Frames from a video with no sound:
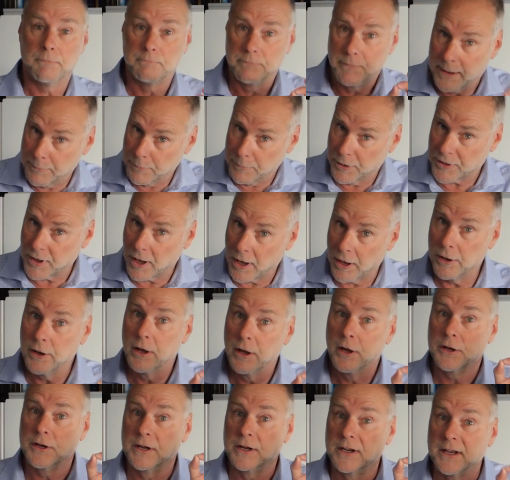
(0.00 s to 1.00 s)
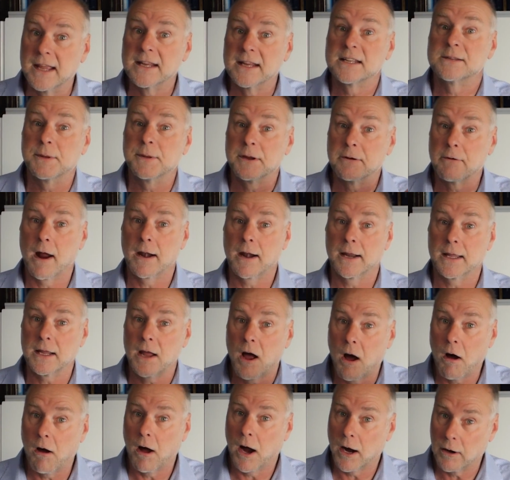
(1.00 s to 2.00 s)
Remember though, you need to be running
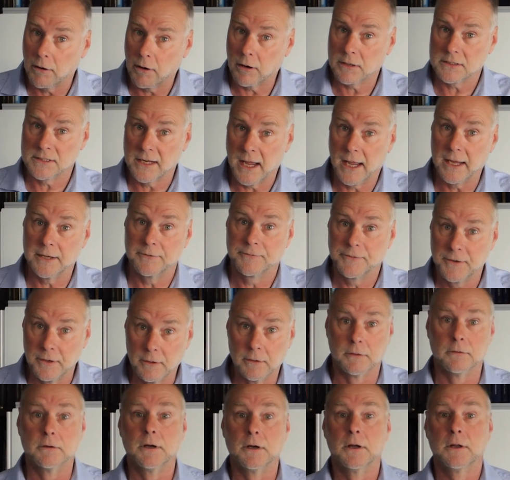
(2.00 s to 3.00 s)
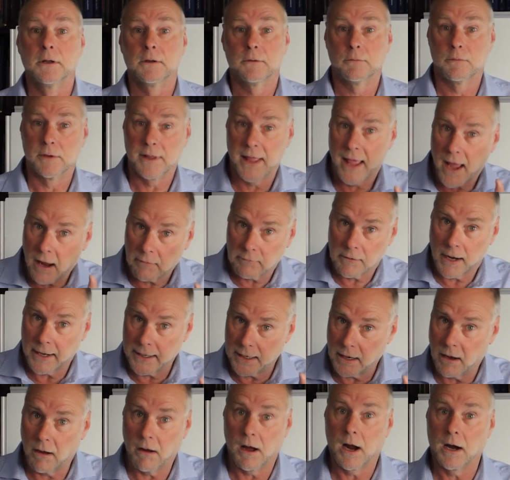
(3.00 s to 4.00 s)
higher octane fuel. Without
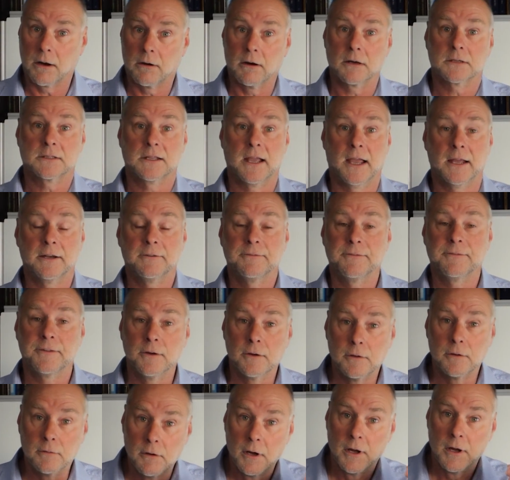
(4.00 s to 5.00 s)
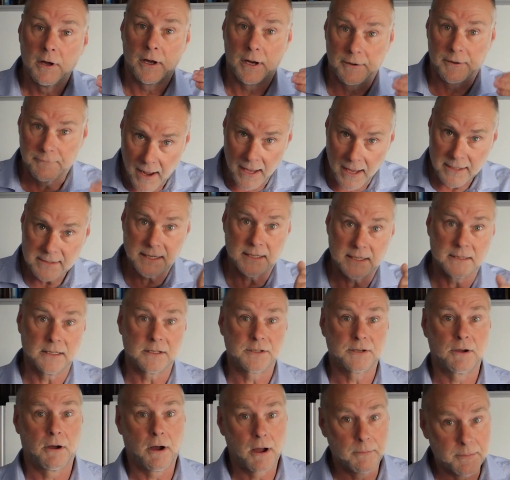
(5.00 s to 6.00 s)
running higher octane fuel, advancing the
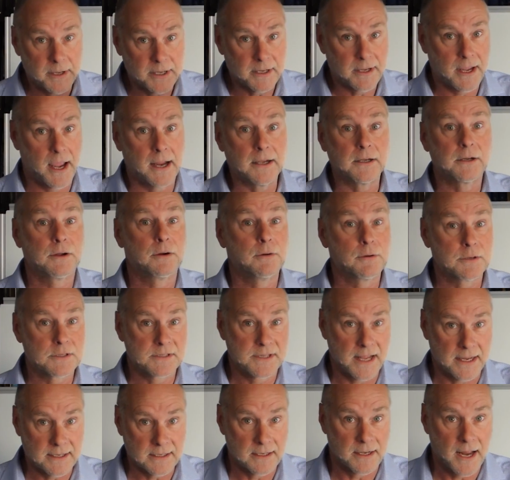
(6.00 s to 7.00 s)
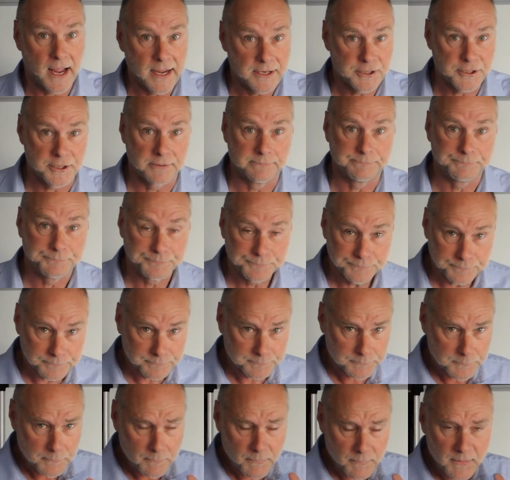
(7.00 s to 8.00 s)
timing can cause detonation.
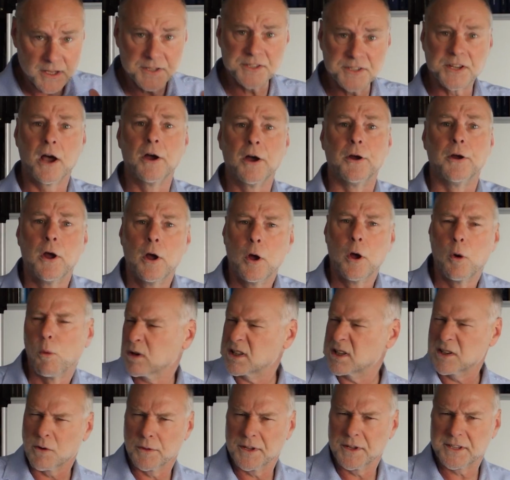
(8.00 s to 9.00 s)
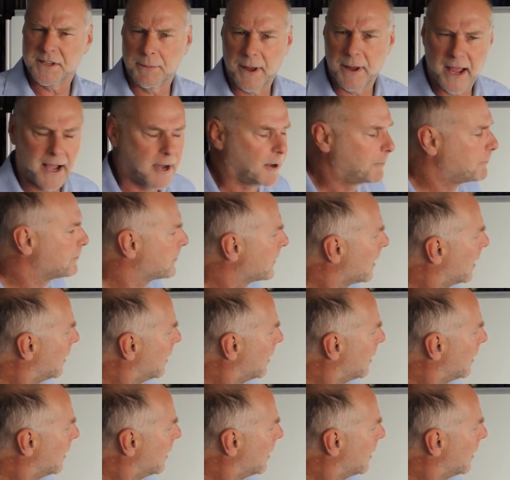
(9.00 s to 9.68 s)
So, what's all this about?